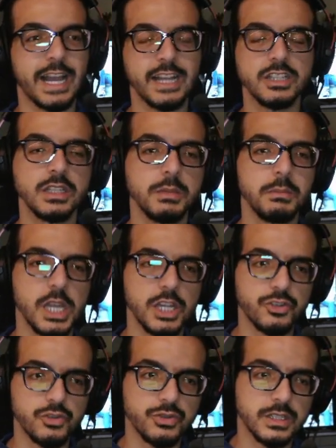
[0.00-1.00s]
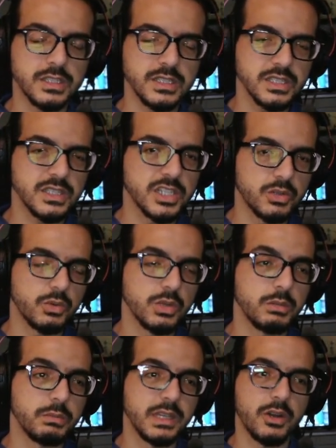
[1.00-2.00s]
actually make sure that this hero
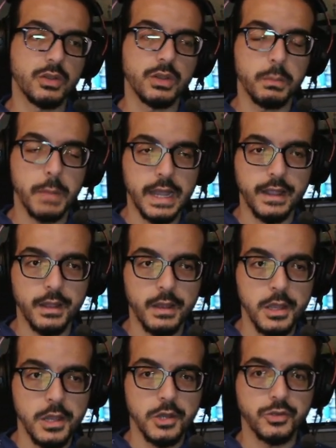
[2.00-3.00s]
will be on the back.